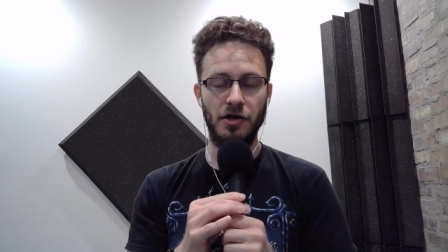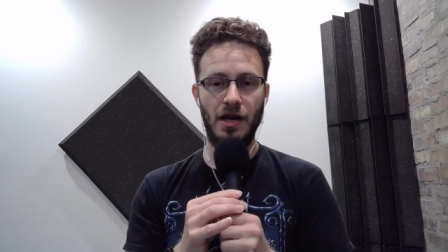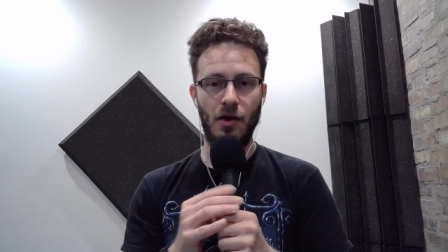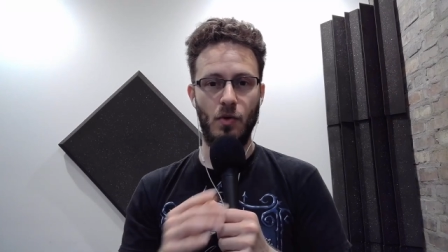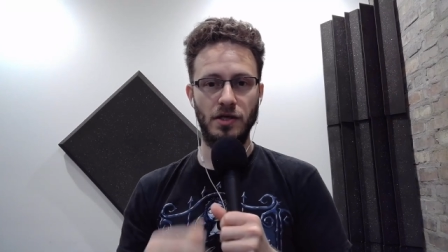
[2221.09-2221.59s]
and
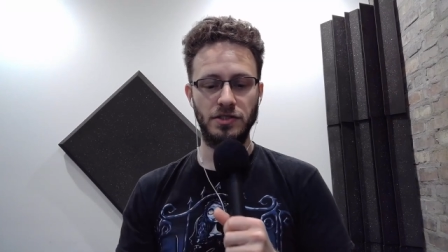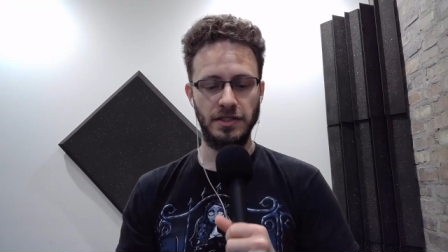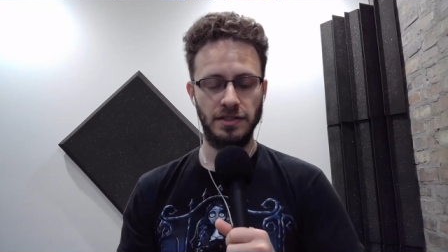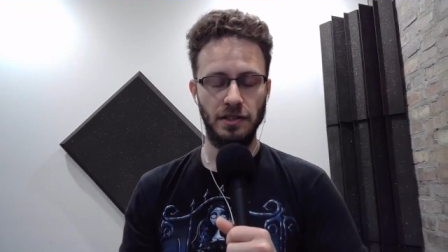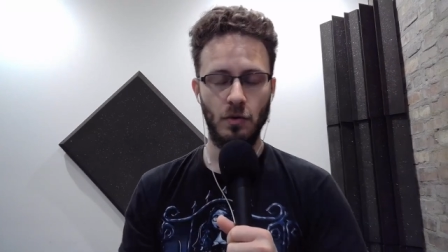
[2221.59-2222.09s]
I watched
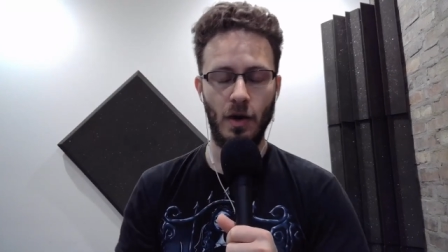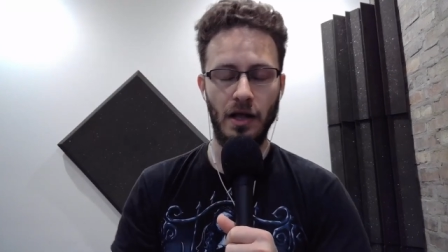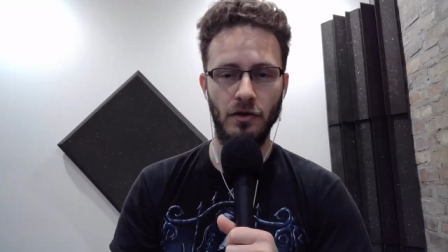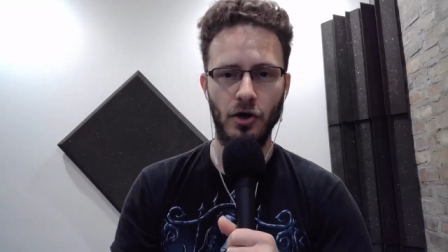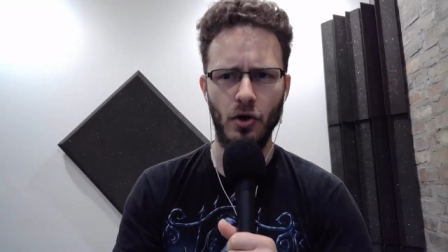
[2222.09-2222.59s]
this a little
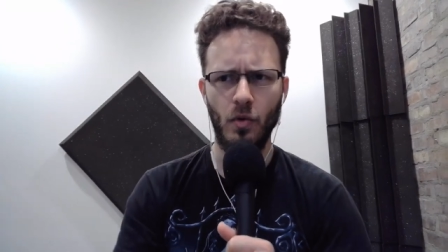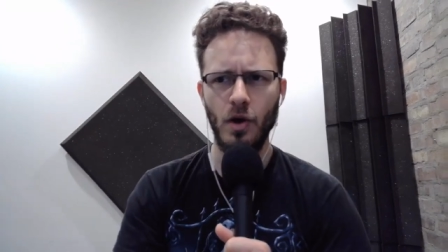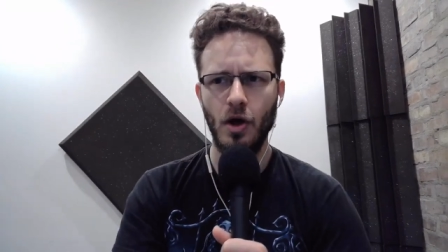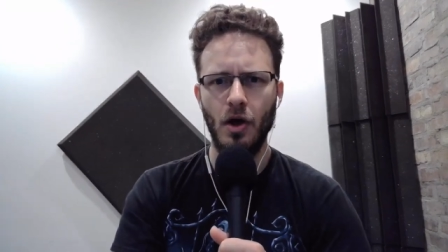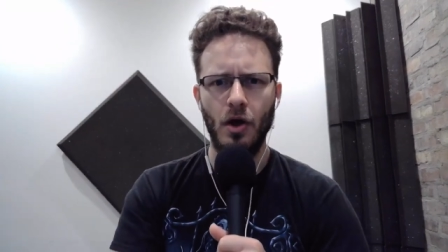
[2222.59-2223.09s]
while ago.
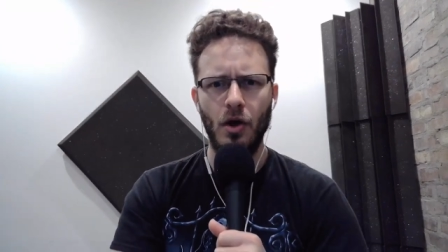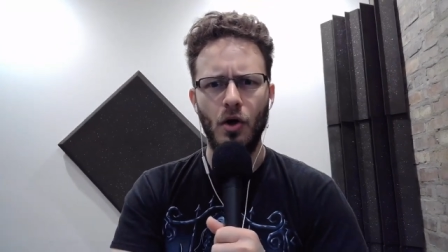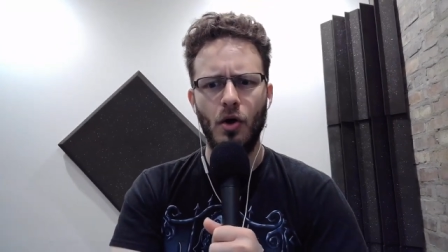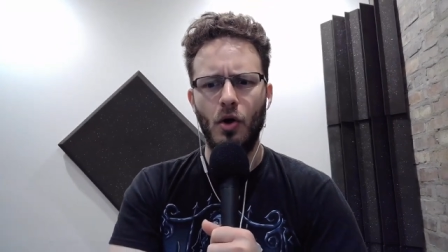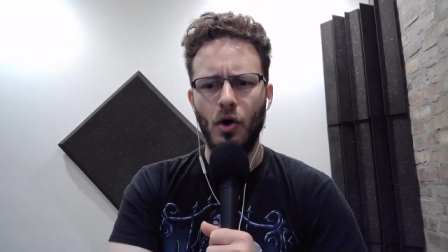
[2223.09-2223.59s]

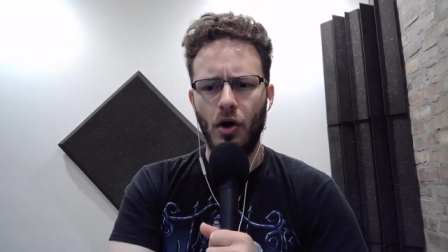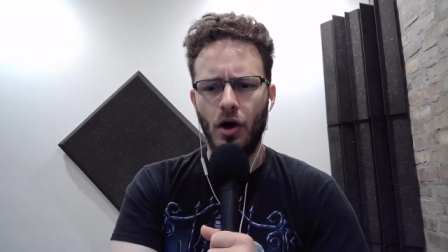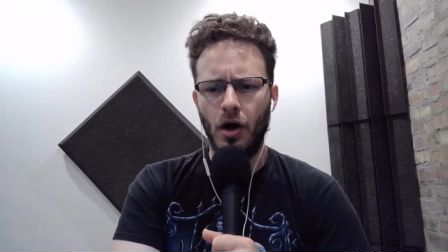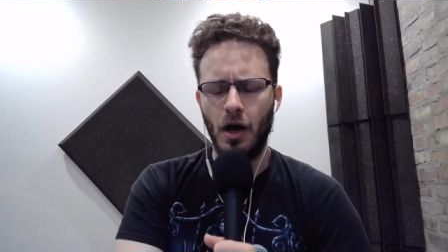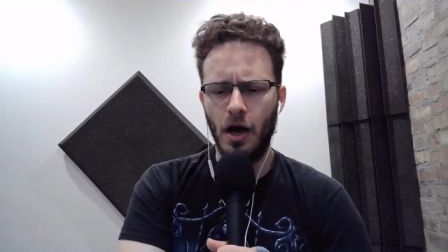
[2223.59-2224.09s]

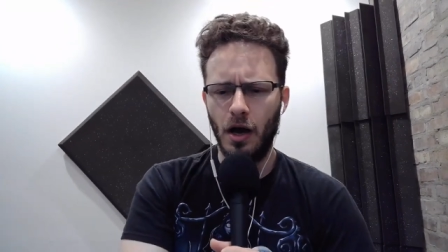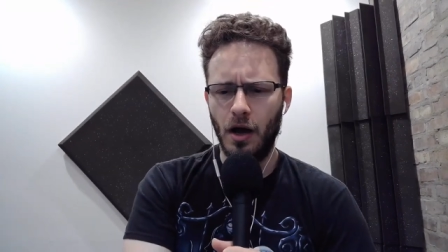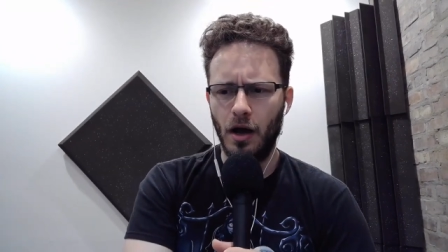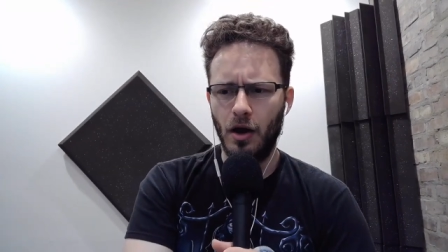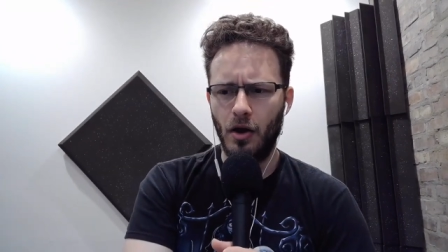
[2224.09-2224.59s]

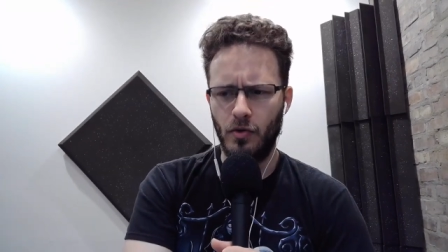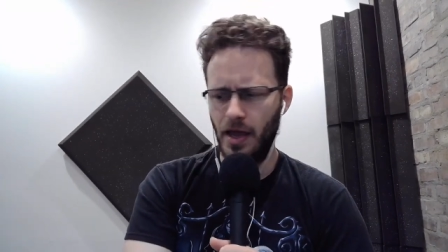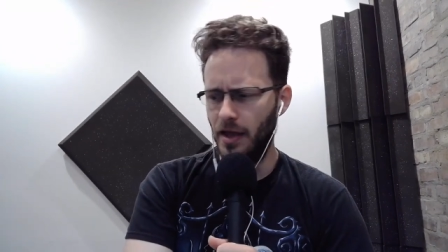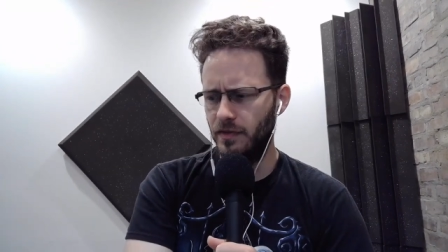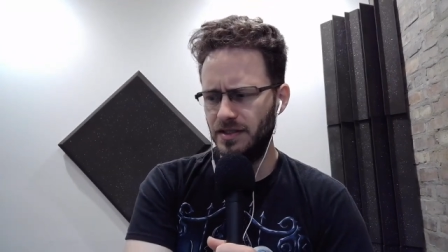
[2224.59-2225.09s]

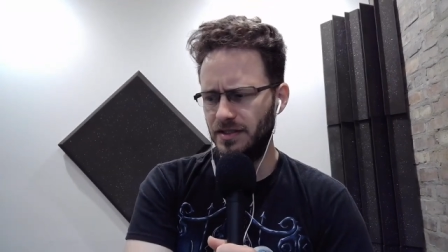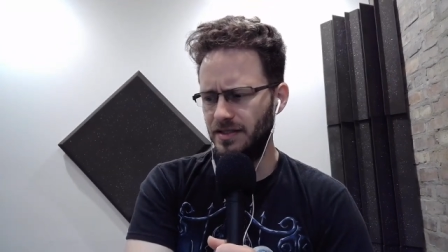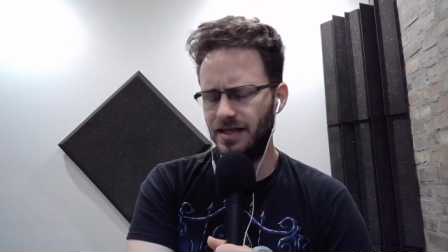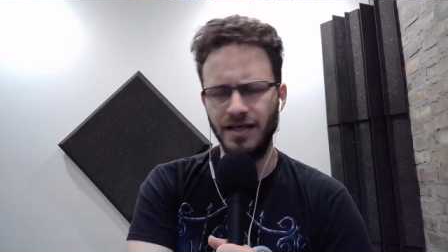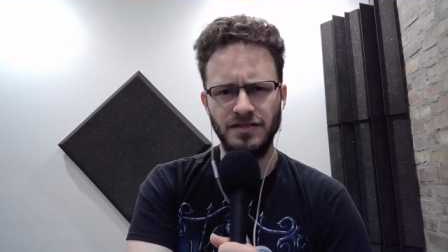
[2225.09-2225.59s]
Okay, this, I
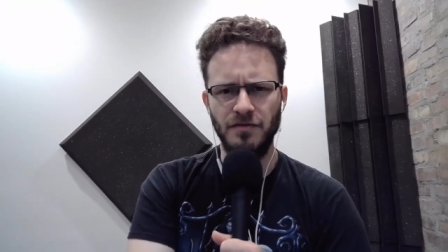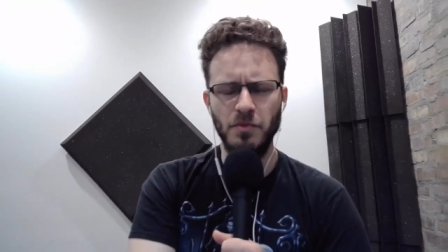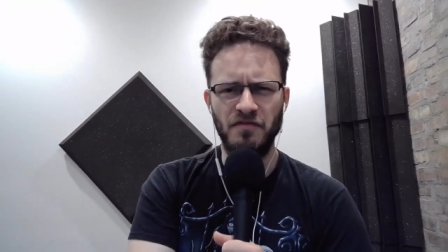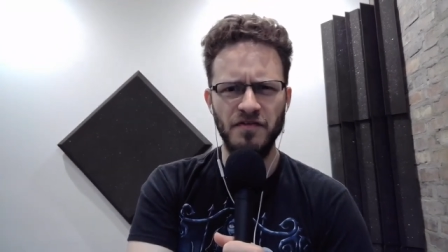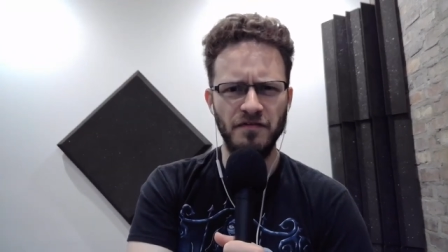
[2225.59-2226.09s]
think it's from
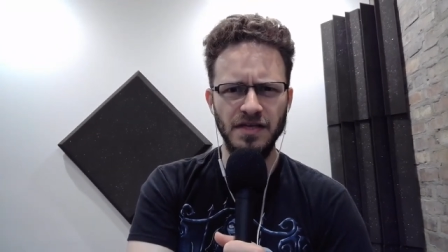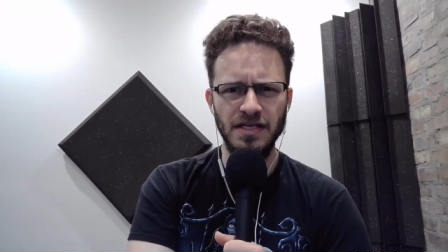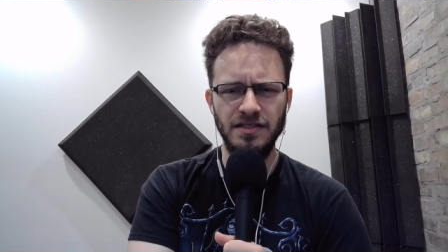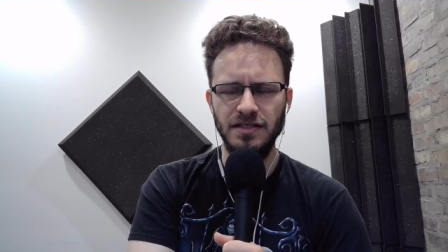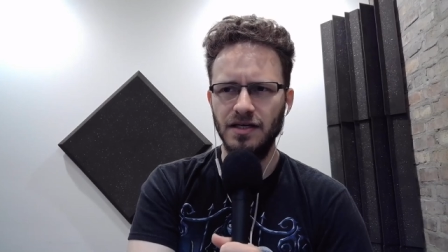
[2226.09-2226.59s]
the
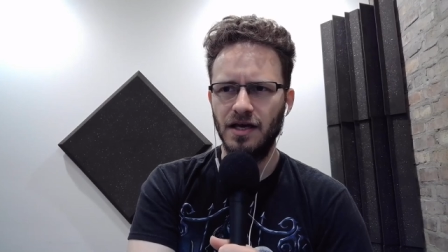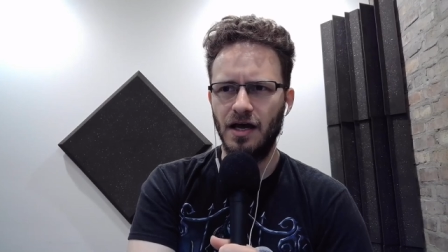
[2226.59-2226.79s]
50s,